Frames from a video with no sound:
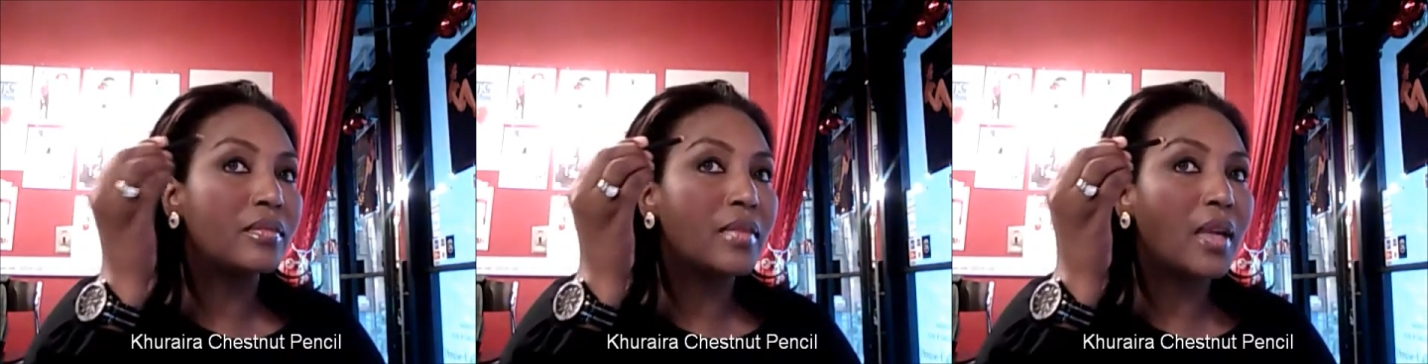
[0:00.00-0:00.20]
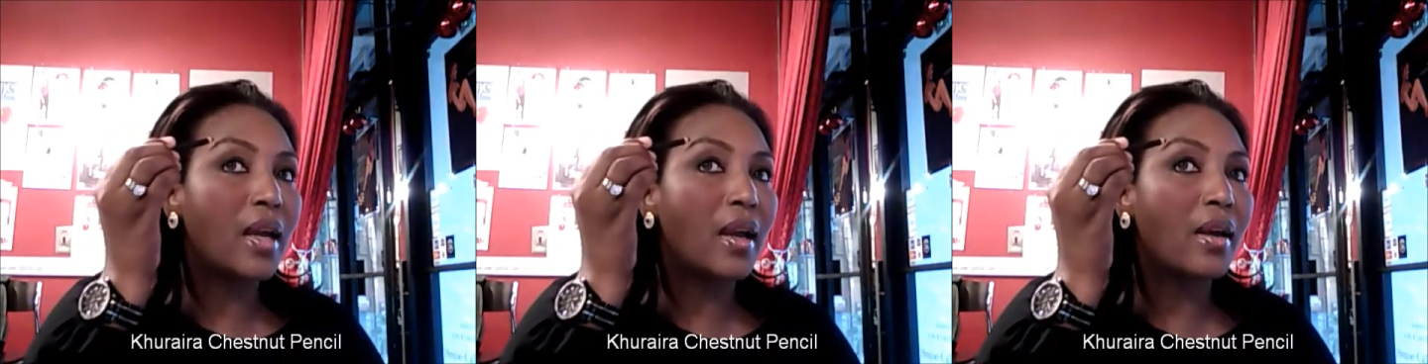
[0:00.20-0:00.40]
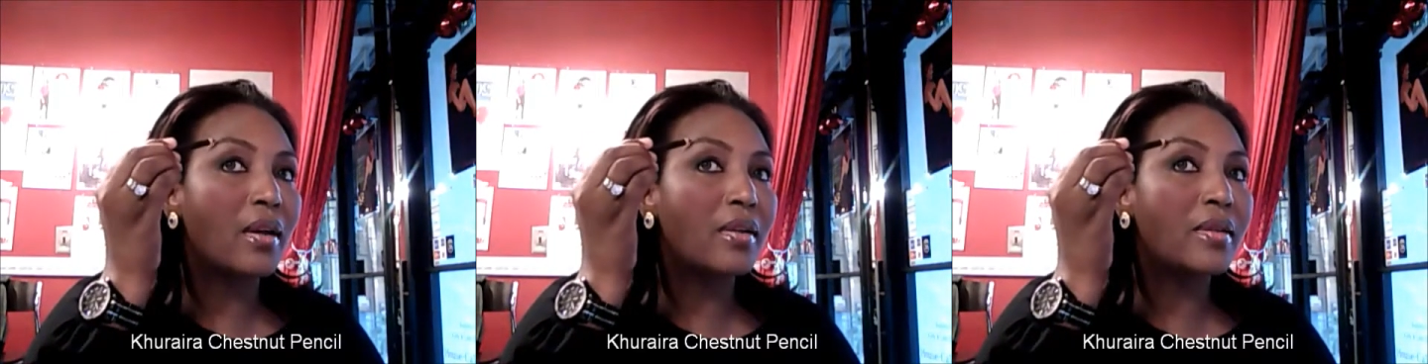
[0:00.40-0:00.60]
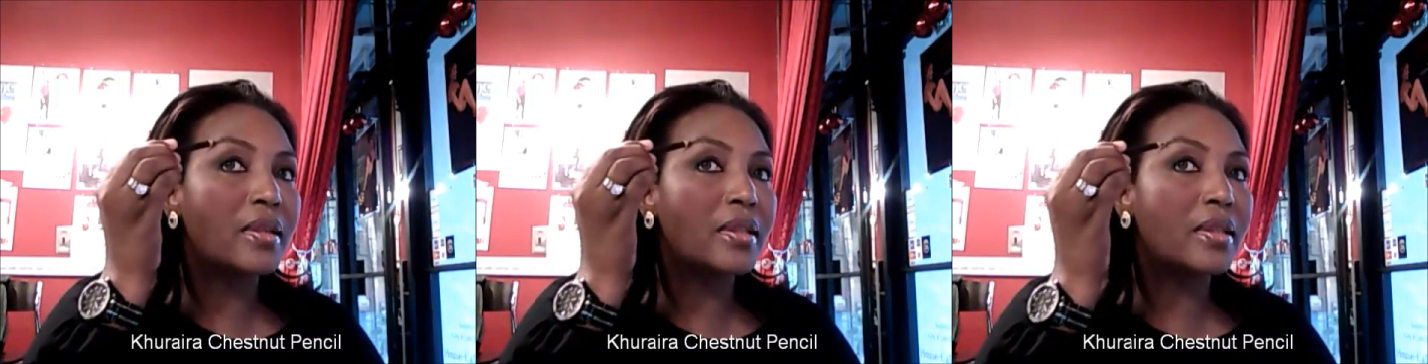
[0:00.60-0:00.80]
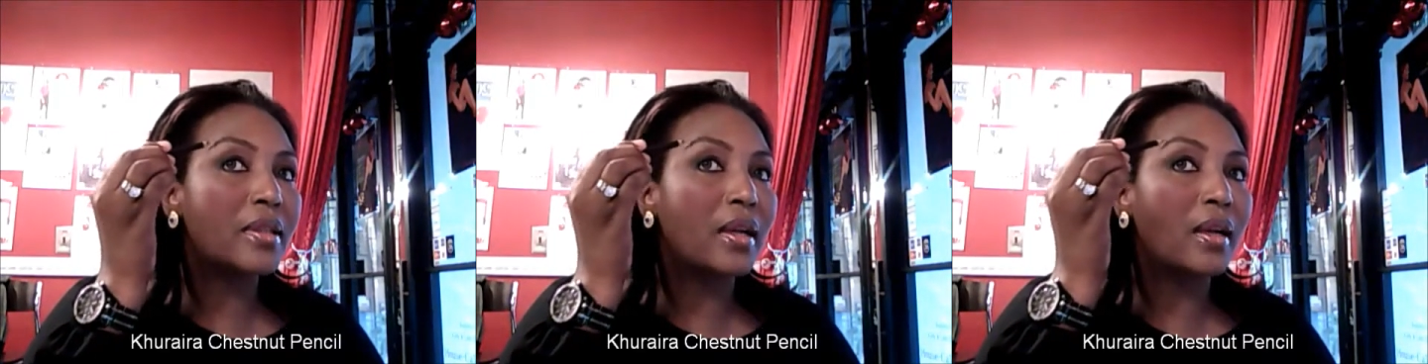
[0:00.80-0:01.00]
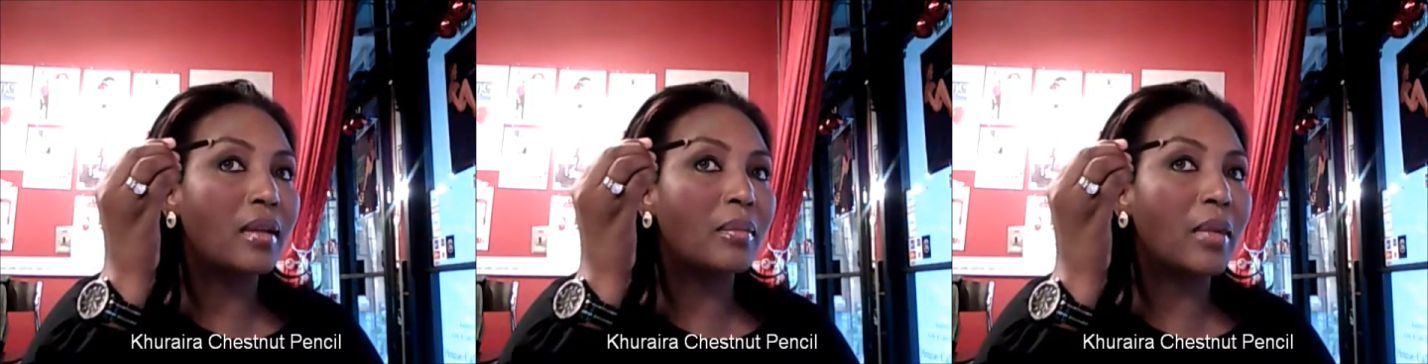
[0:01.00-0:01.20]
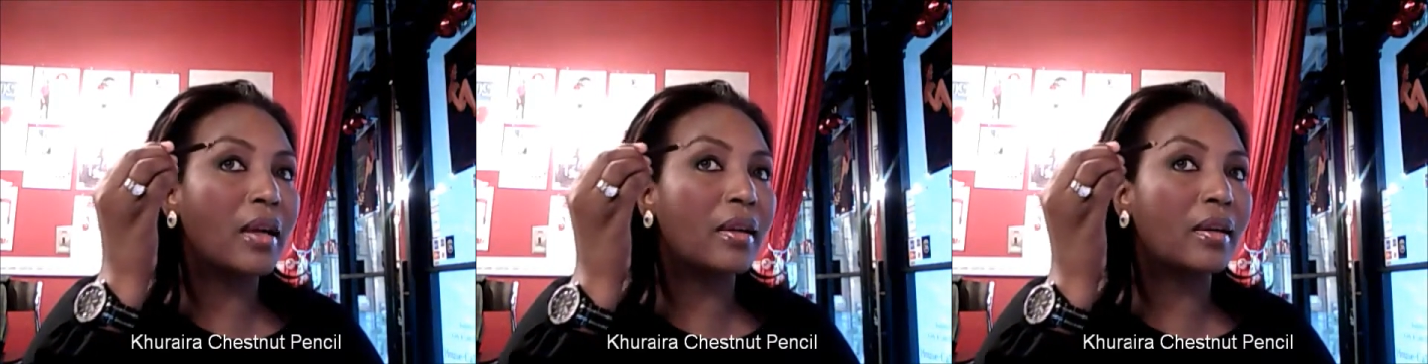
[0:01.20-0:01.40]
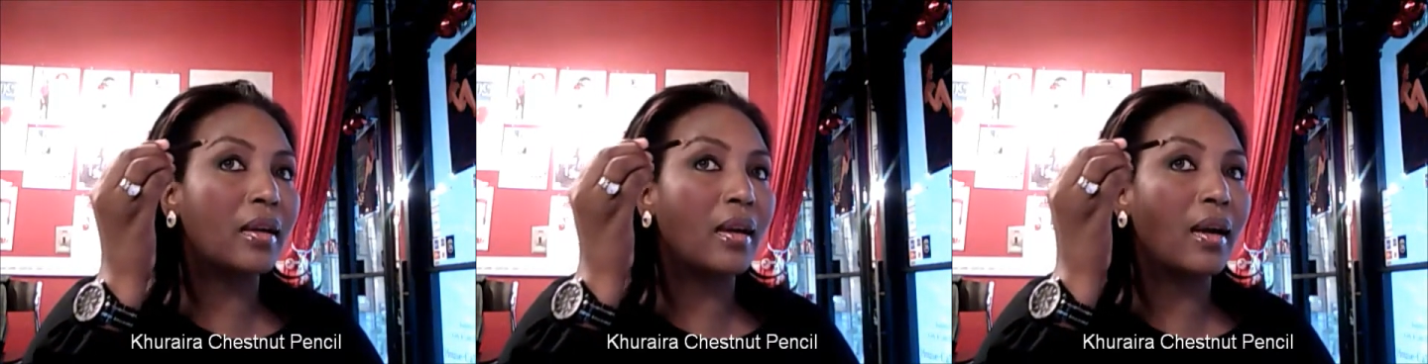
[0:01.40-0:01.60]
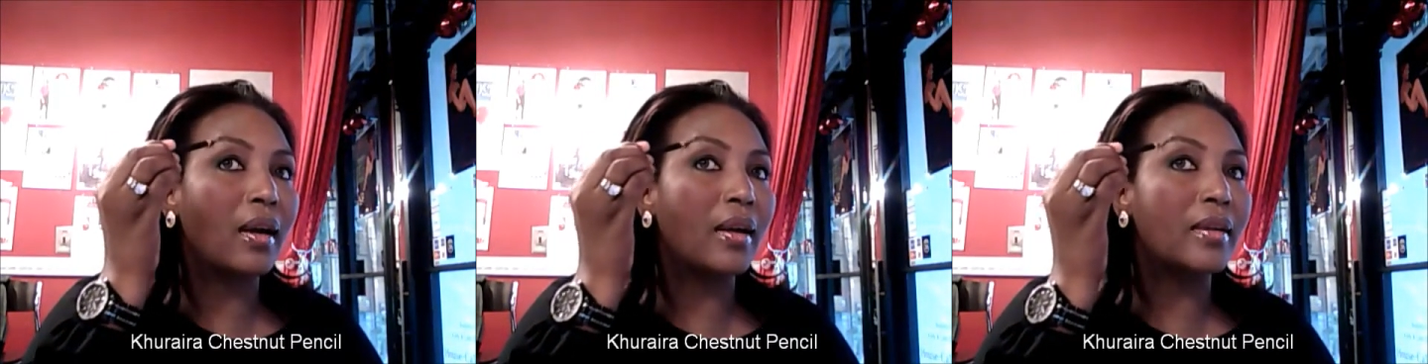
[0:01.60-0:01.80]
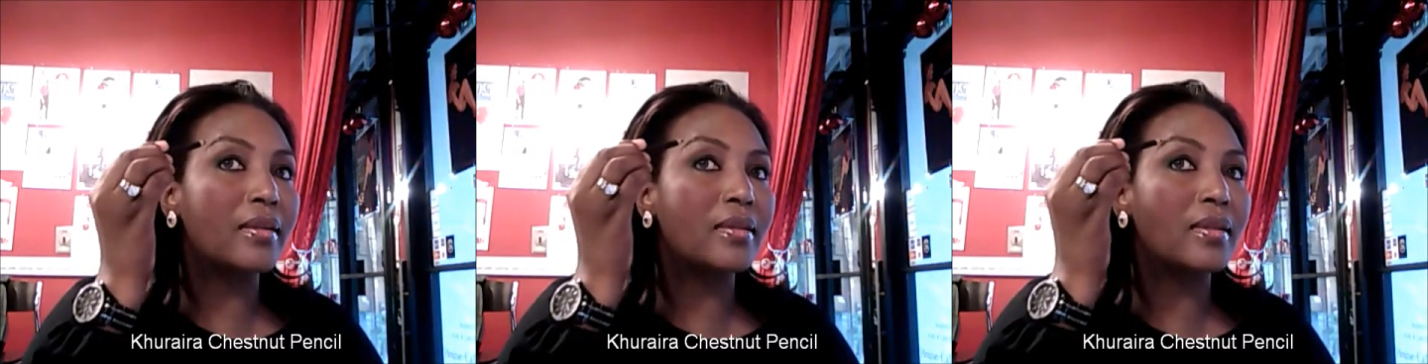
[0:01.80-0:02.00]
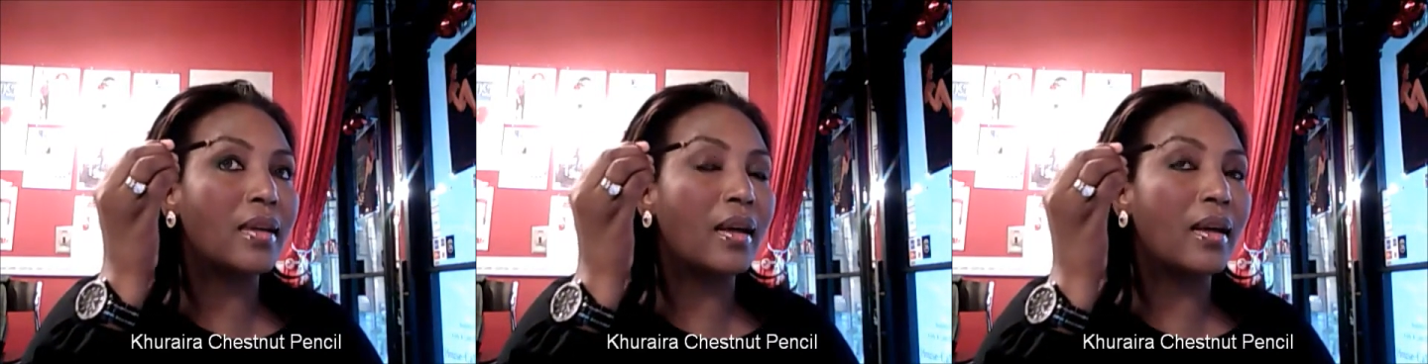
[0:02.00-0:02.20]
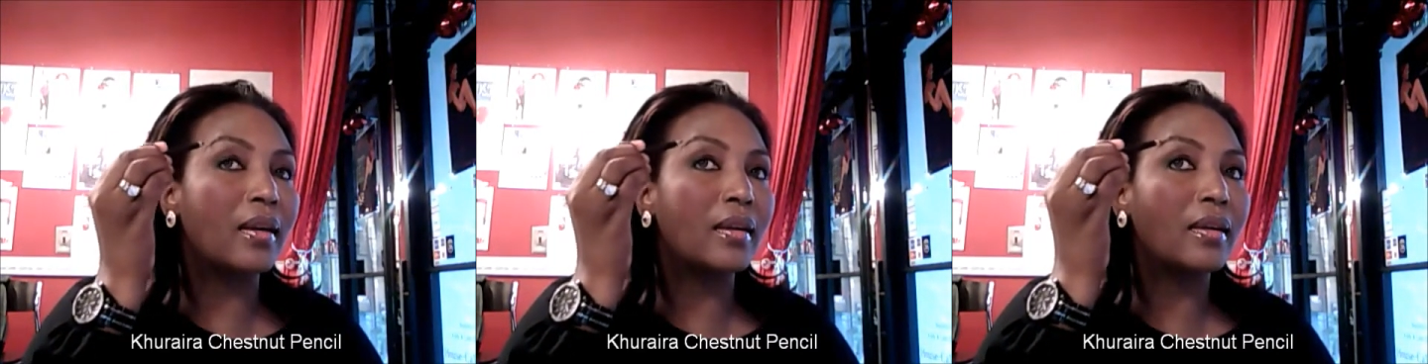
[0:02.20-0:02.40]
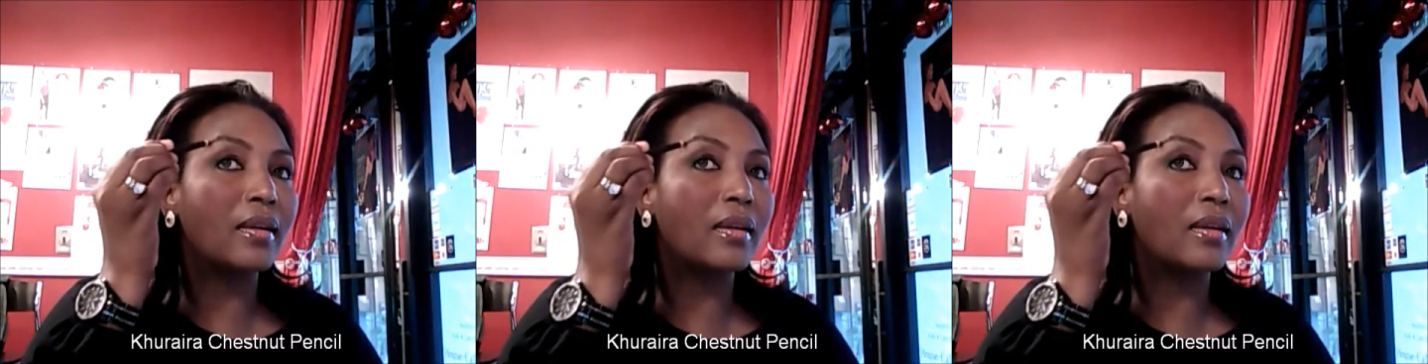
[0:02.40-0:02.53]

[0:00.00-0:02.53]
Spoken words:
I always tell my clients that